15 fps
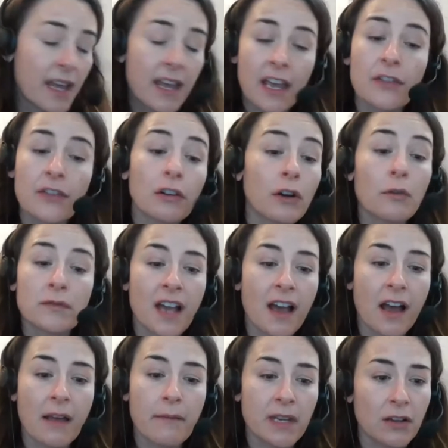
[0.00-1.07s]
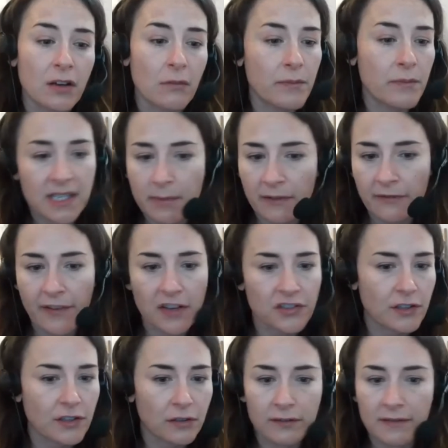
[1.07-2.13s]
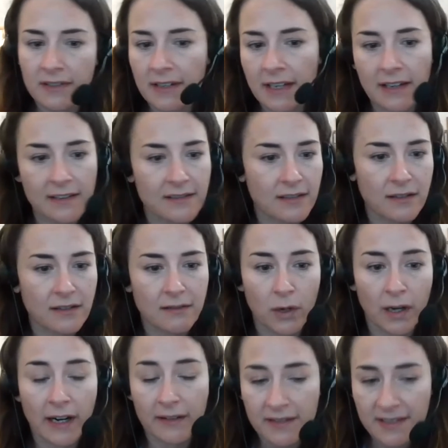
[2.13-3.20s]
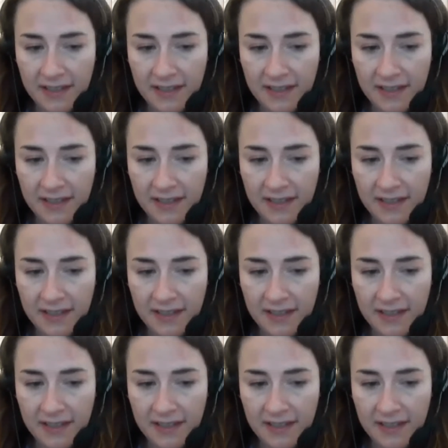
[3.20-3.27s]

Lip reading: in their own time, you know, busy professionals needing to work out a